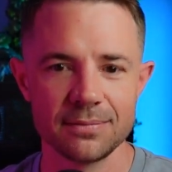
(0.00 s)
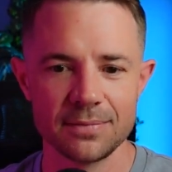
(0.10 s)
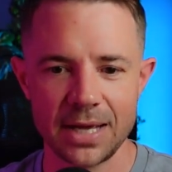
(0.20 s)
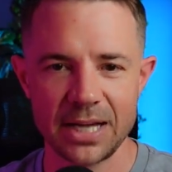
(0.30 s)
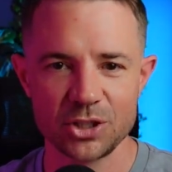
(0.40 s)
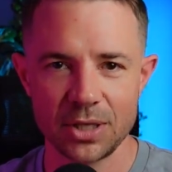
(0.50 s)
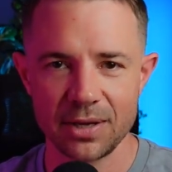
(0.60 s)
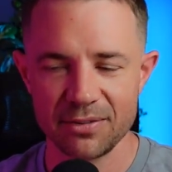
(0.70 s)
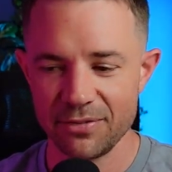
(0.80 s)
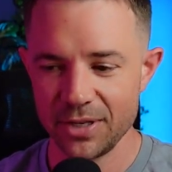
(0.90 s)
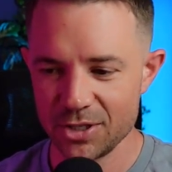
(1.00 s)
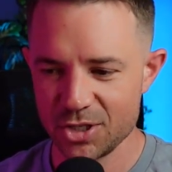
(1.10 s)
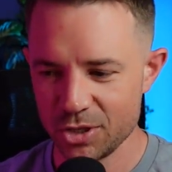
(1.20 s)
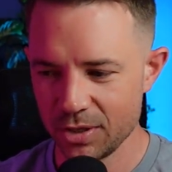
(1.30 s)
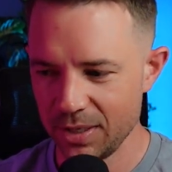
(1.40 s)
hashtag fitness
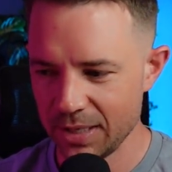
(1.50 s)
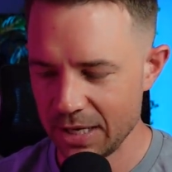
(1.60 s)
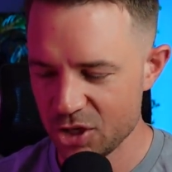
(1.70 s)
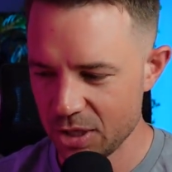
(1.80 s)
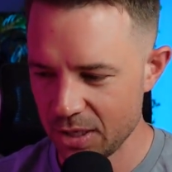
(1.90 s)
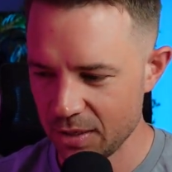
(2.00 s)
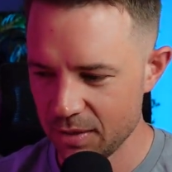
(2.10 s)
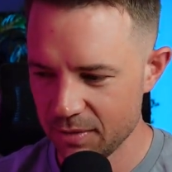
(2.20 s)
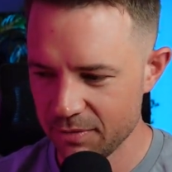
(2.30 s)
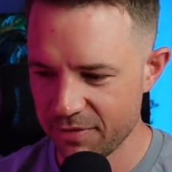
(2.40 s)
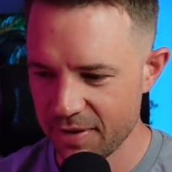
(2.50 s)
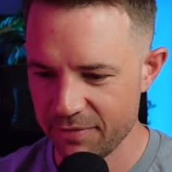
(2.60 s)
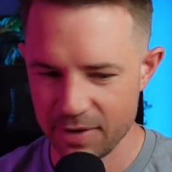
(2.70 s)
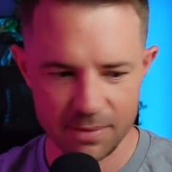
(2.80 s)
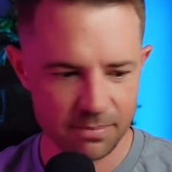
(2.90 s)
journey, hashtag
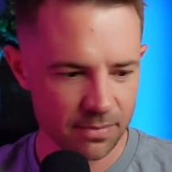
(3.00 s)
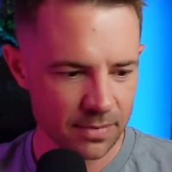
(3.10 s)
fitfam,